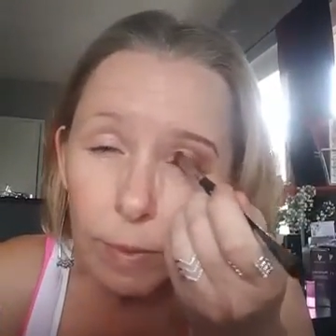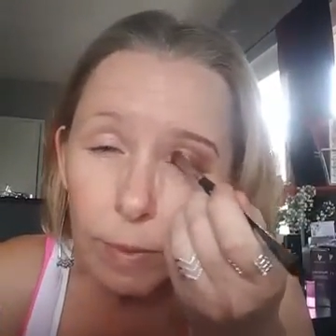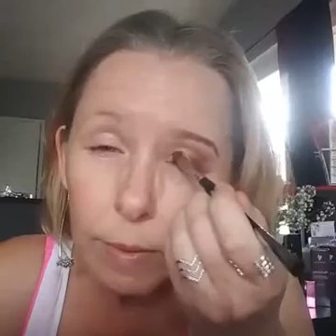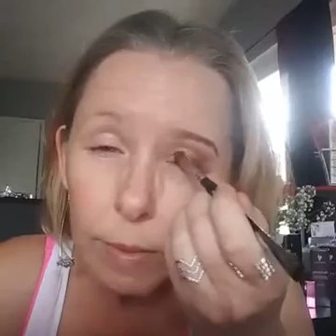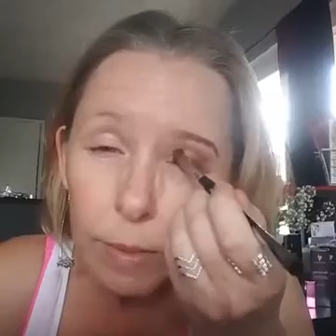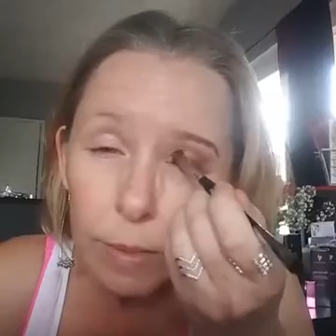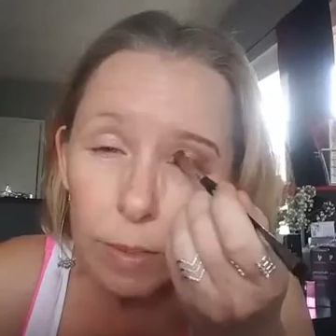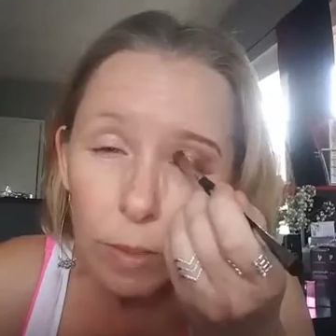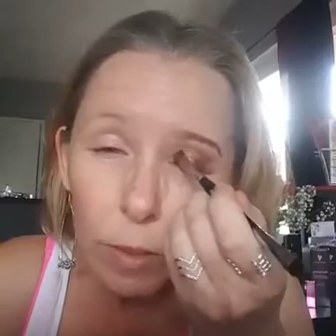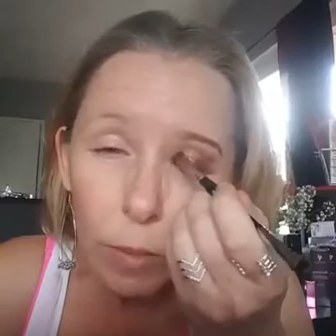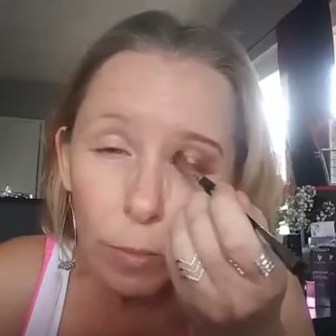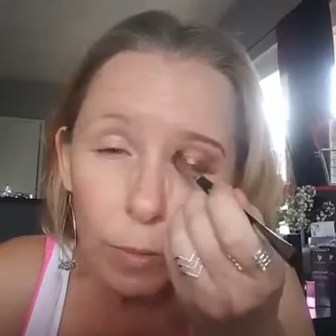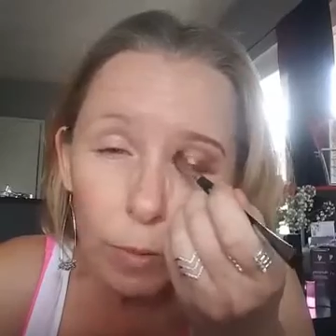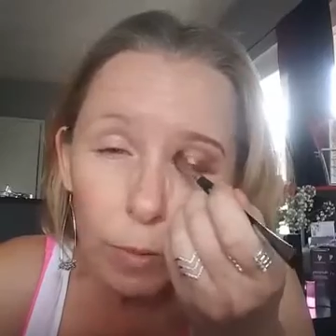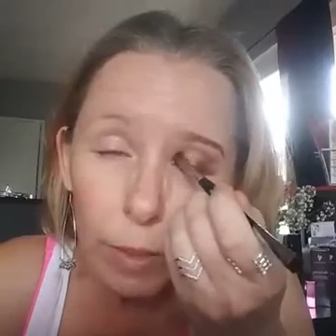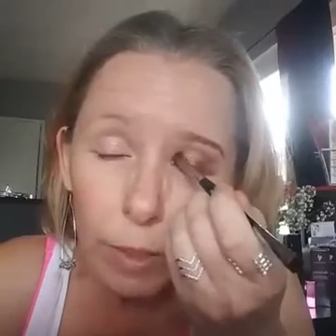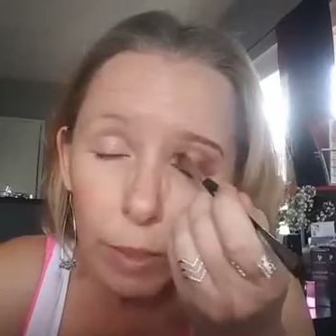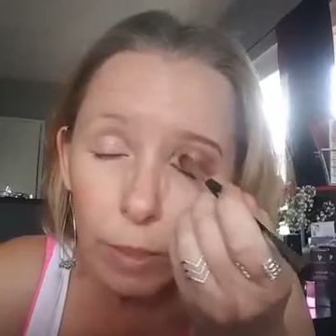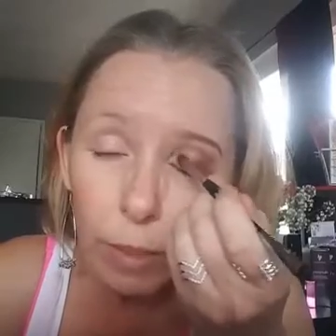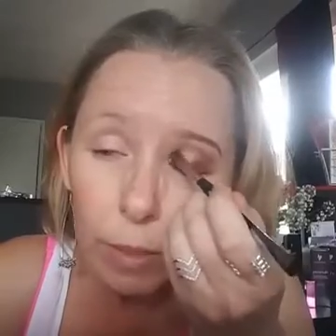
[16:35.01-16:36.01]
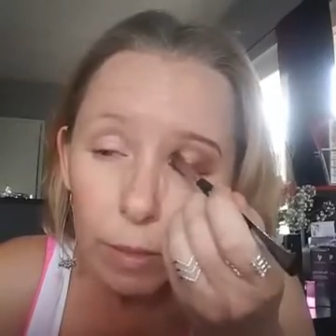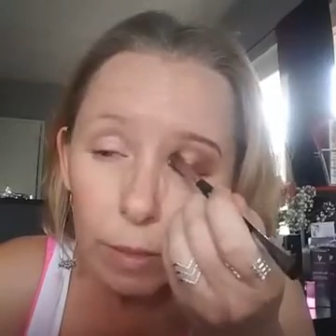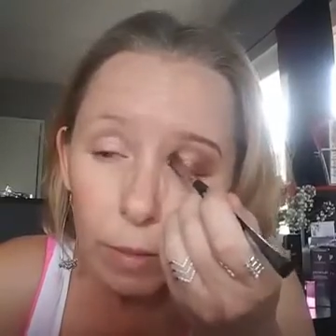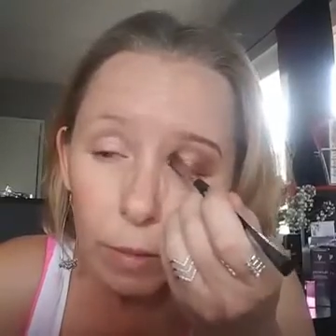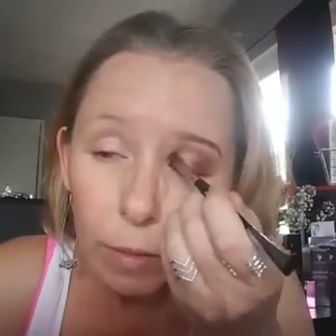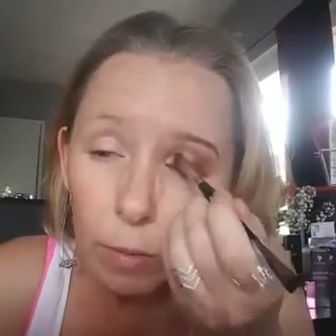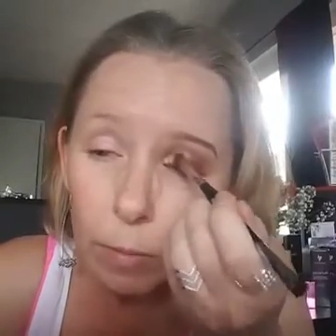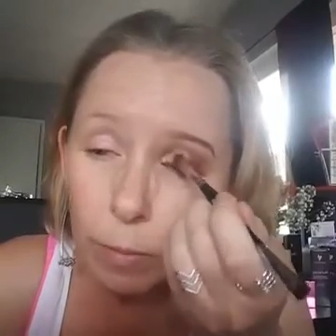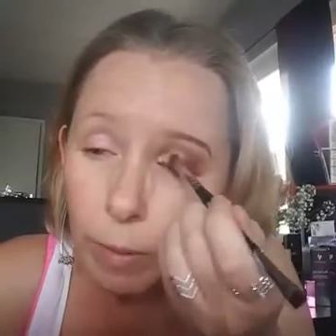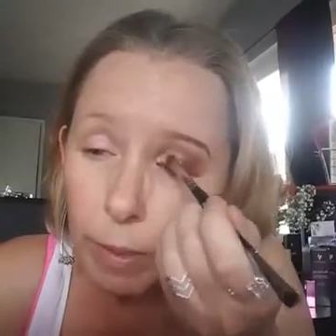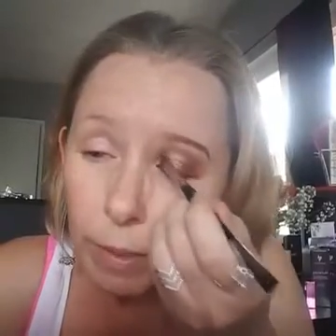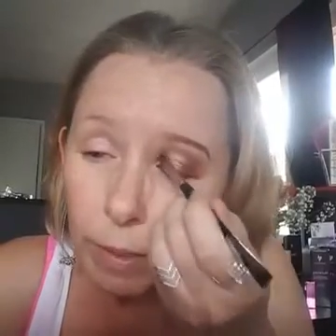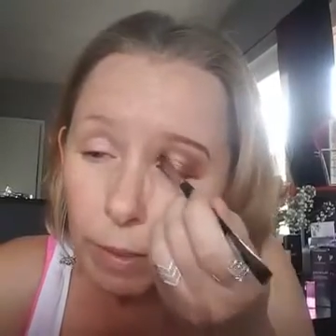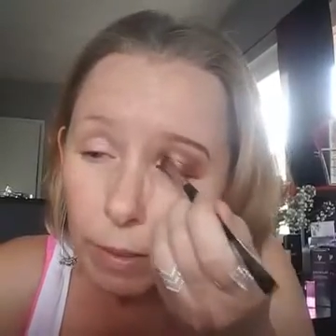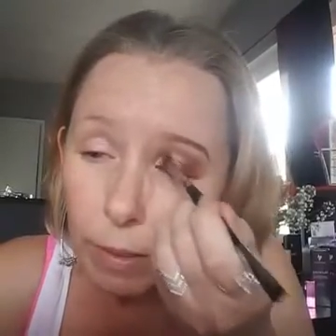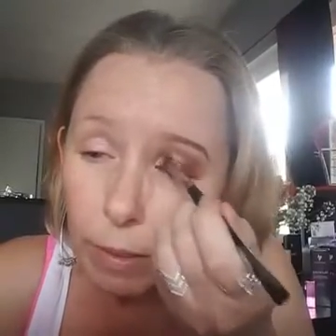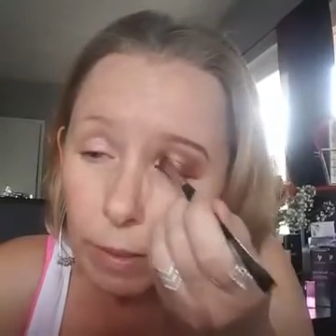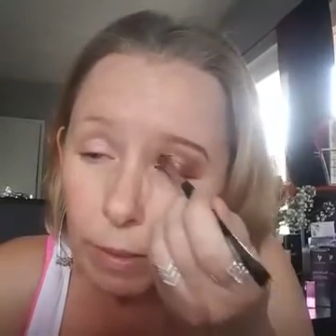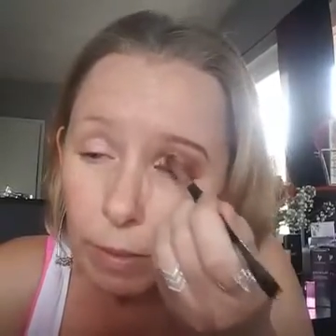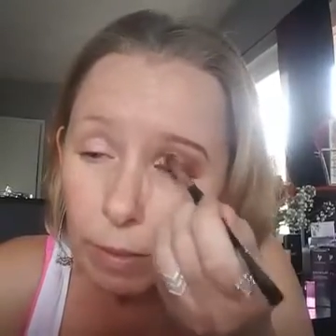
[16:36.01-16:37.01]
So pretty. Oh my
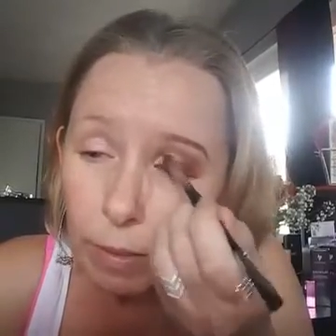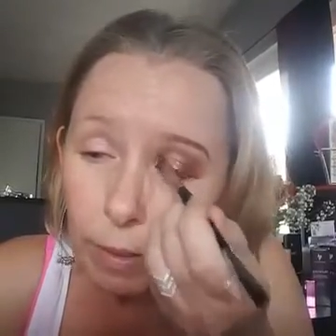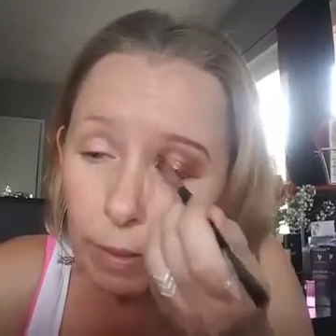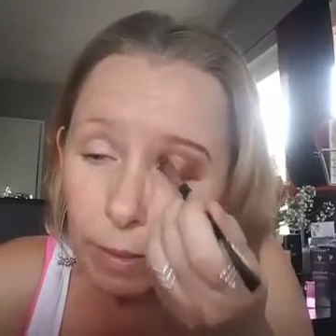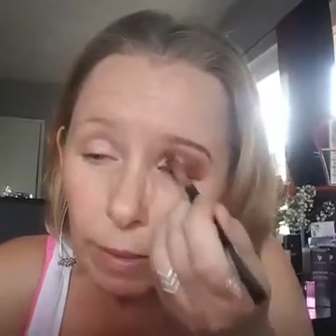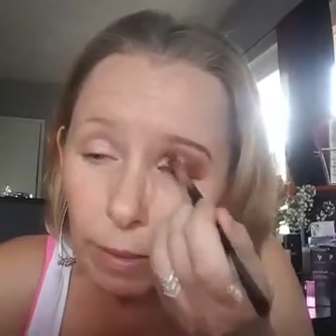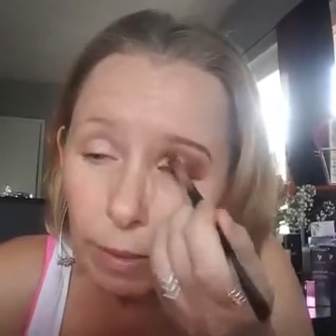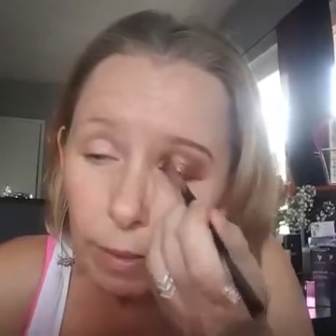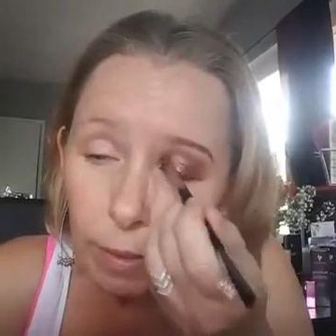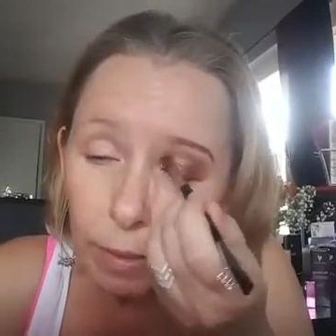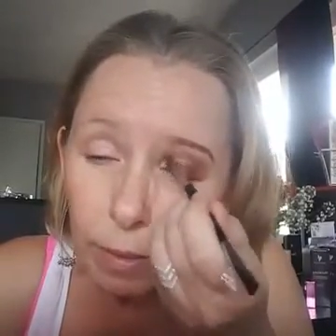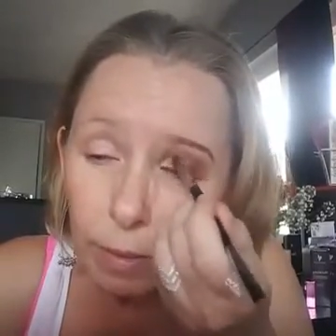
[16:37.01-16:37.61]
God, look at that.